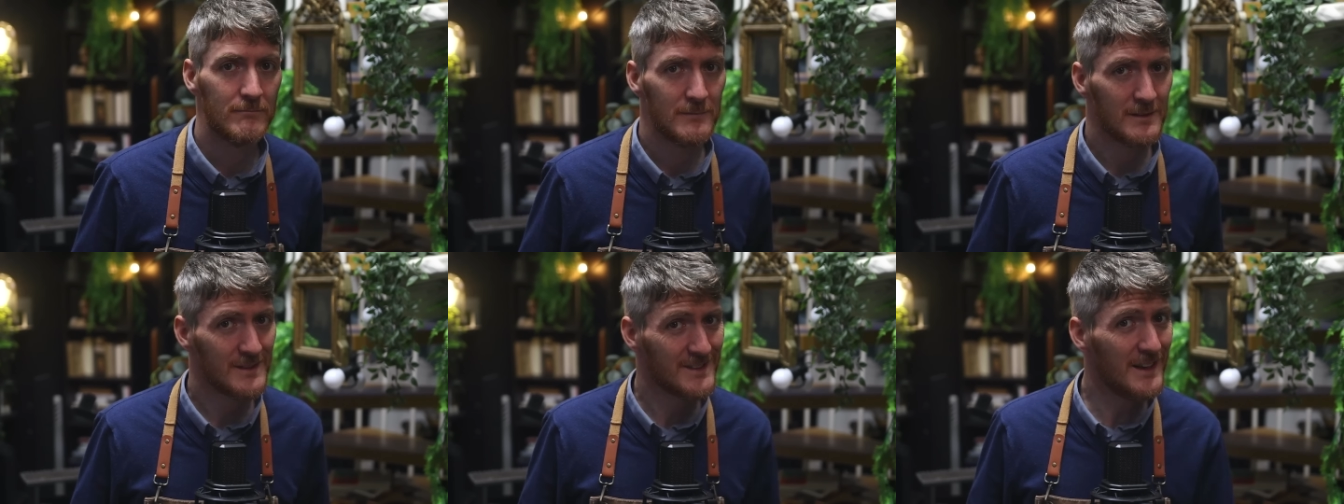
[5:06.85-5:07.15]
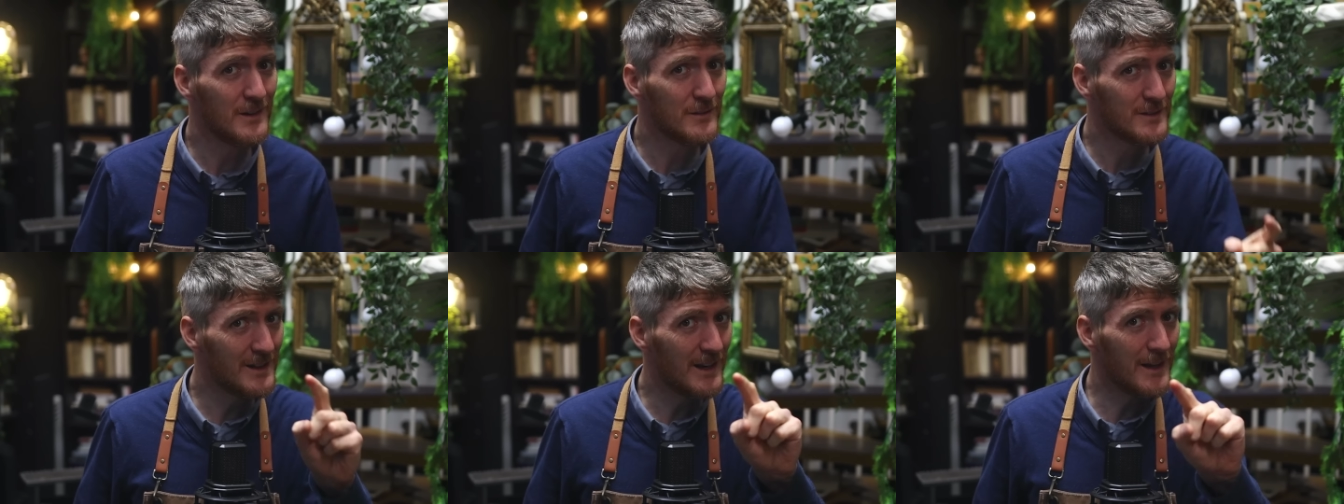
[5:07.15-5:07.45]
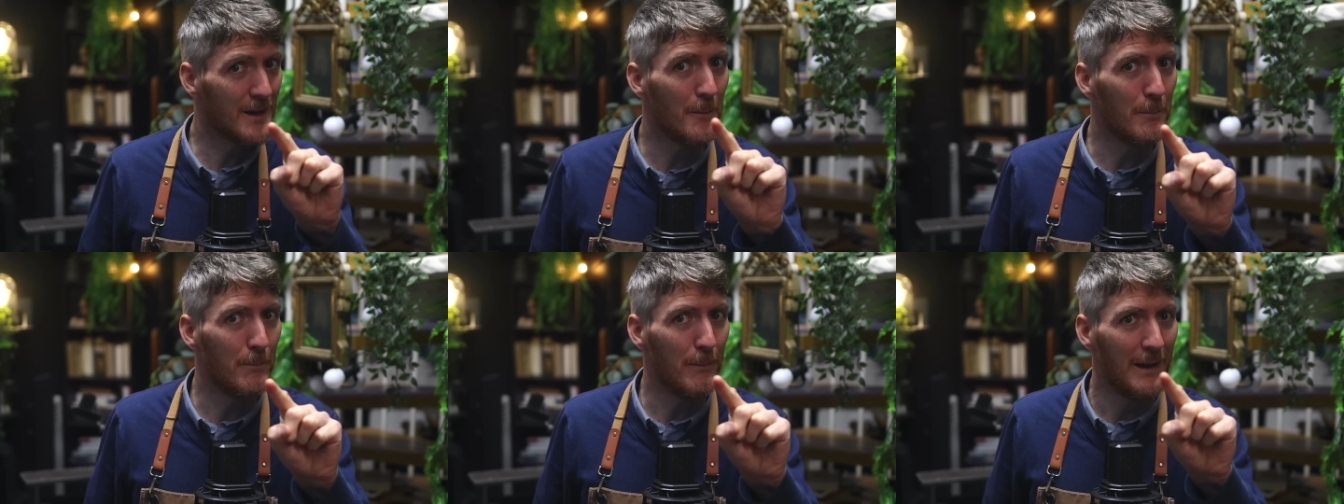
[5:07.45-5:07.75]
Sounds
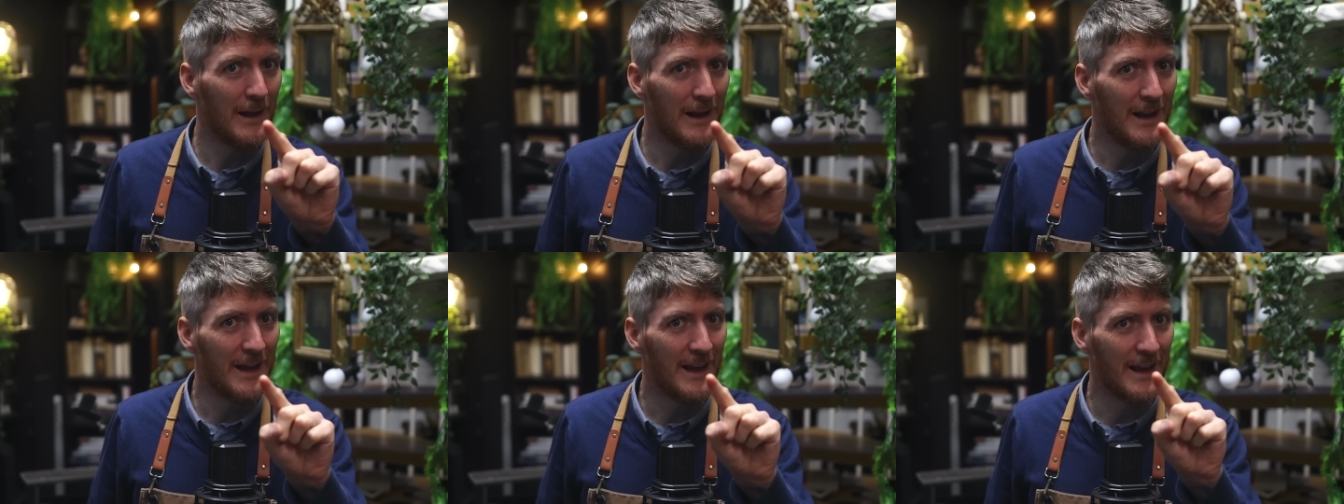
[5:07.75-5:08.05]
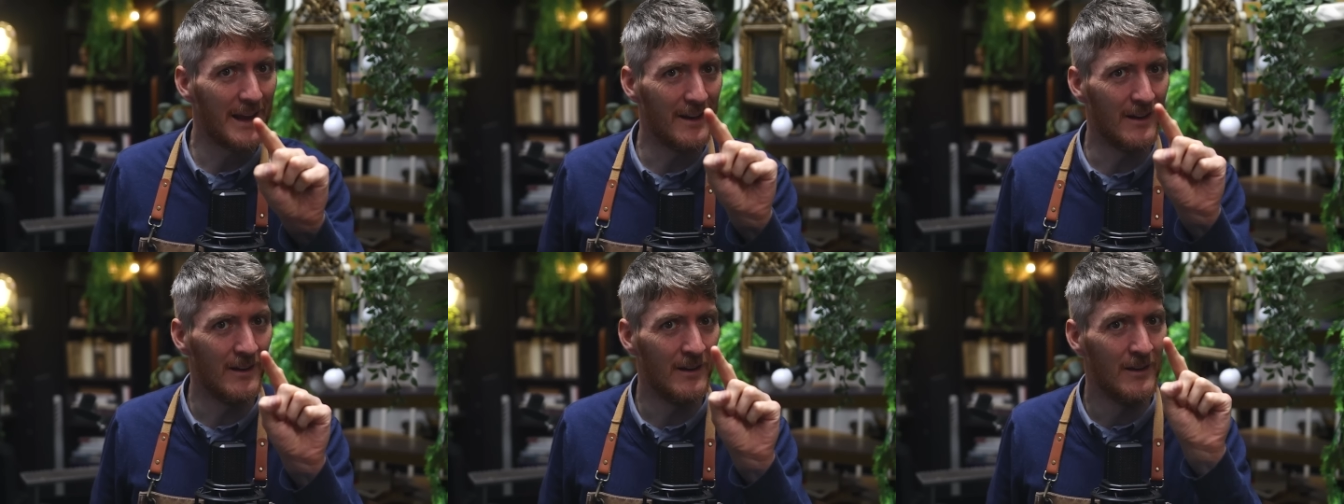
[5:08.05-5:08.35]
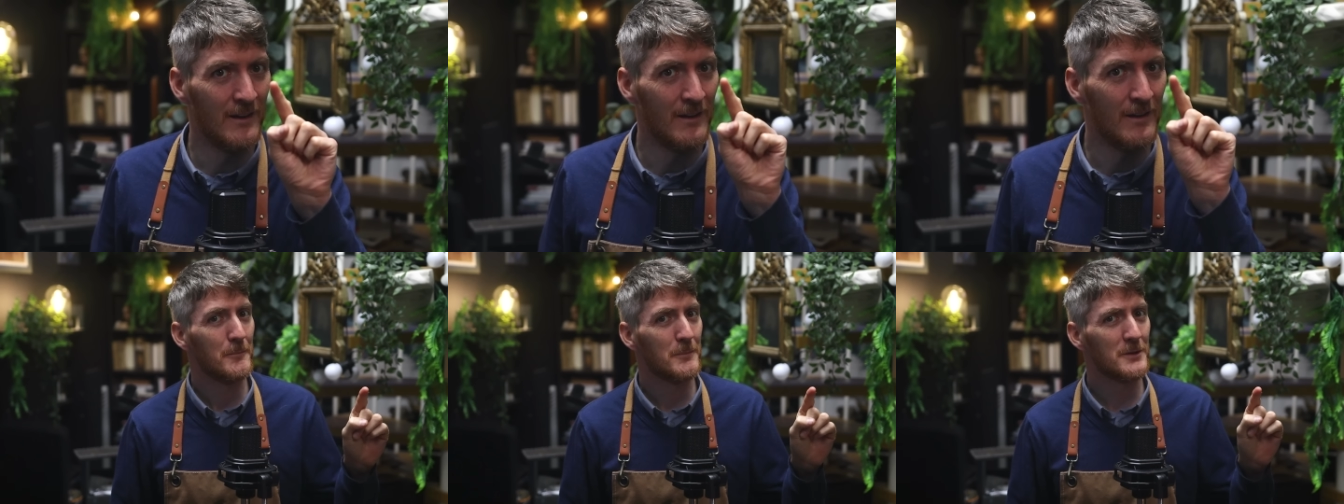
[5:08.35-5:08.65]
like a plan,
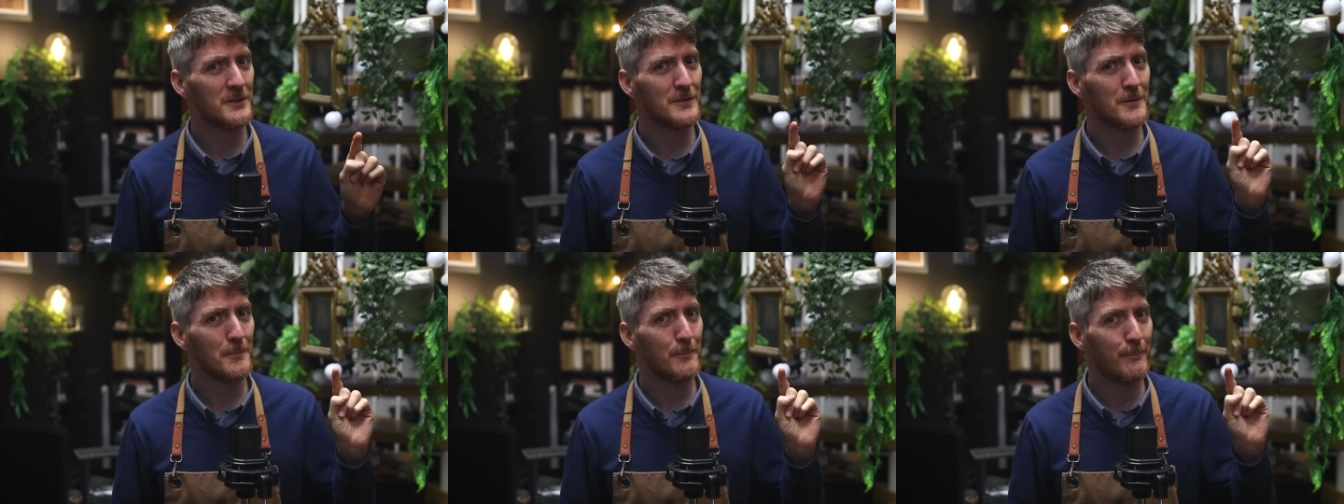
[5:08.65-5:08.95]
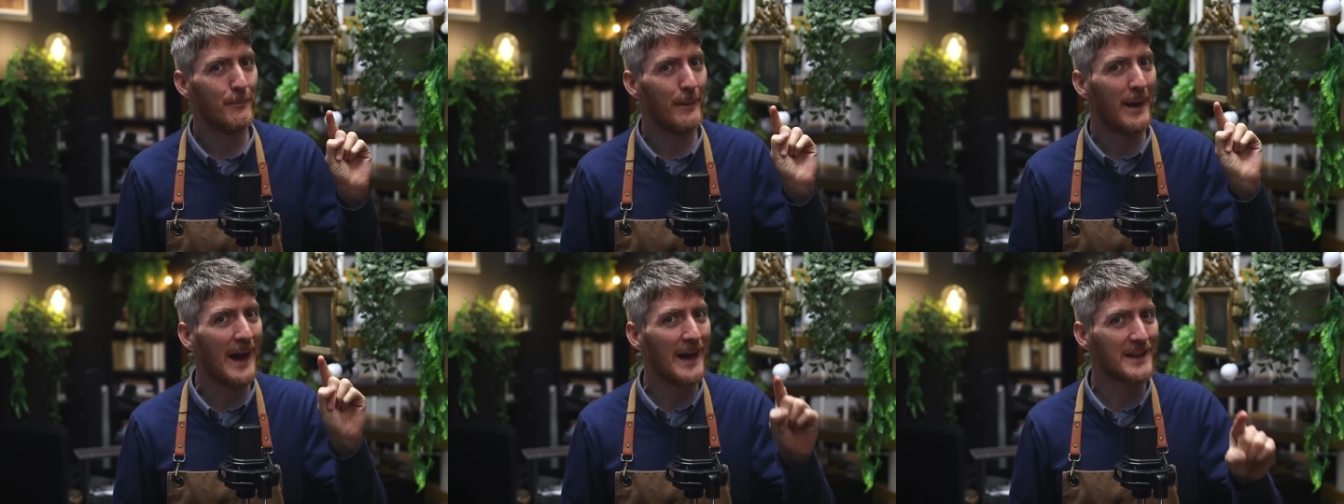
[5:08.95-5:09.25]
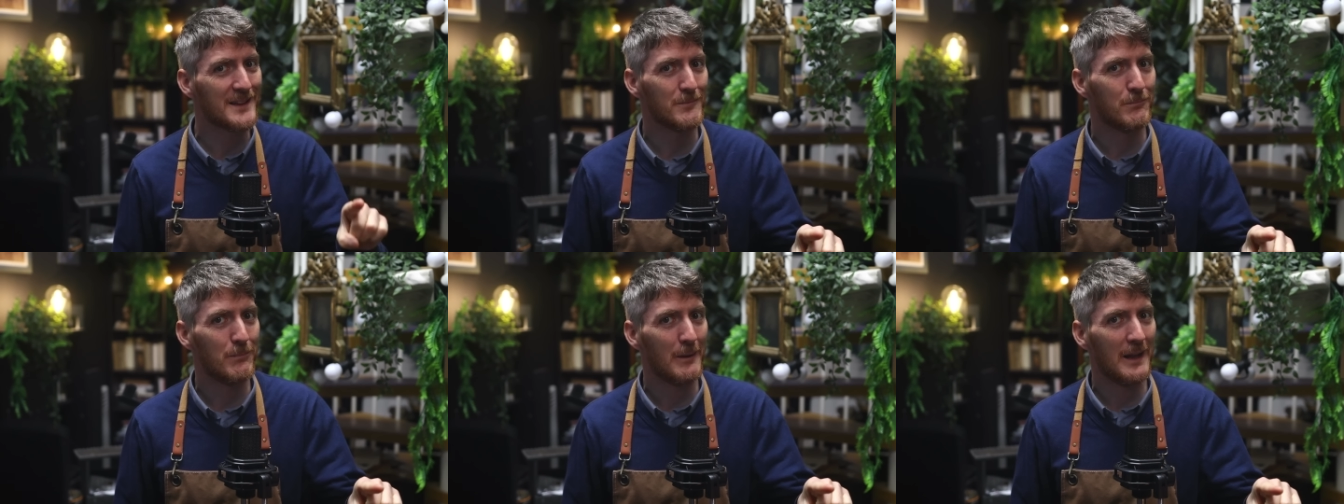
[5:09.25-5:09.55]
but it's a
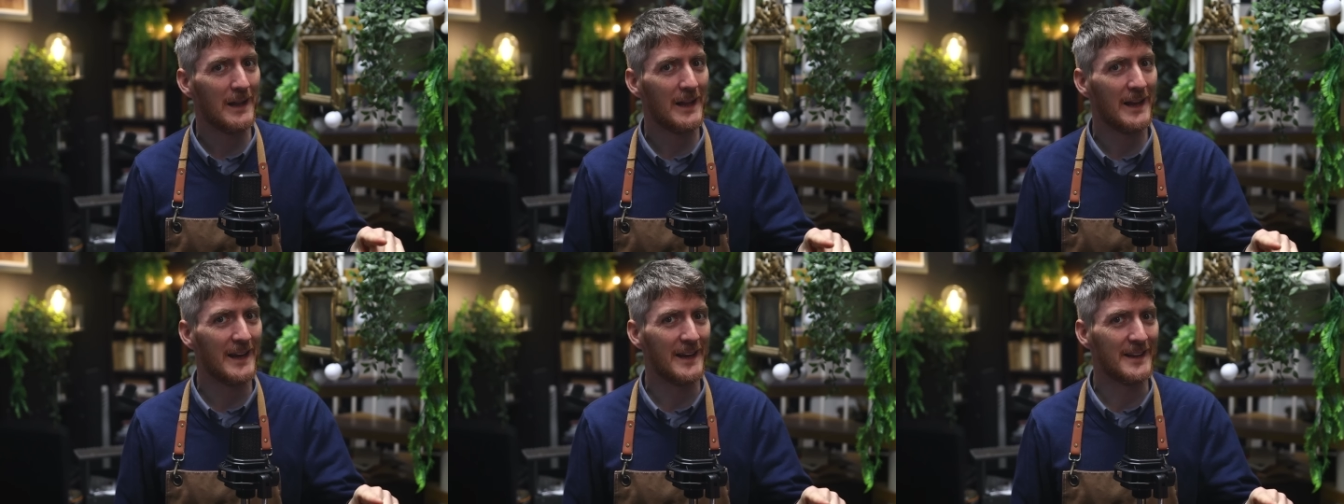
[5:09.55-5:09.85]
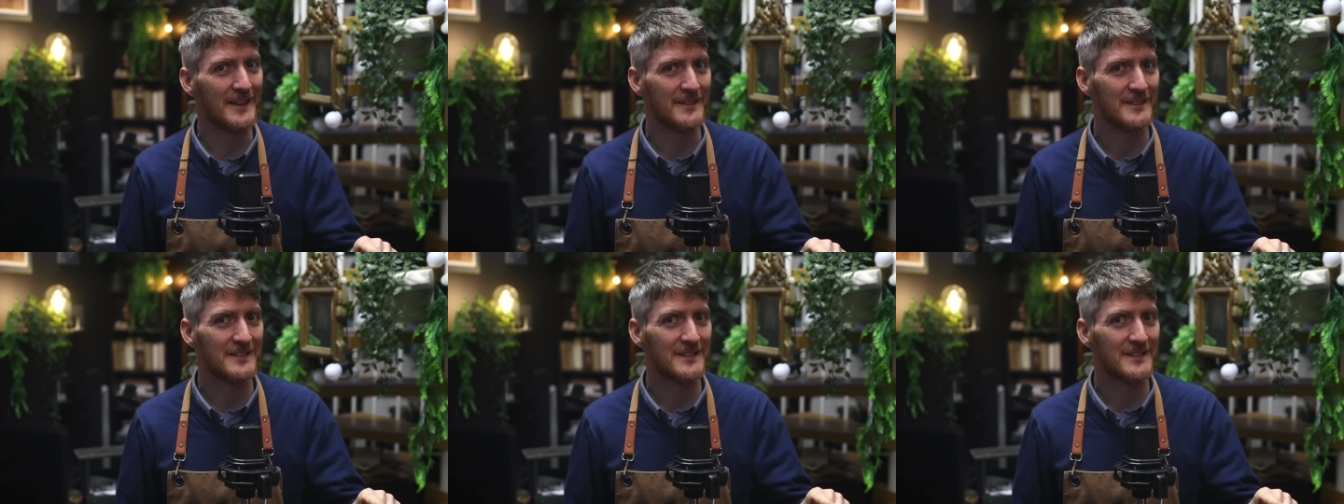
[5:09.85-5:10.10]
bad plan.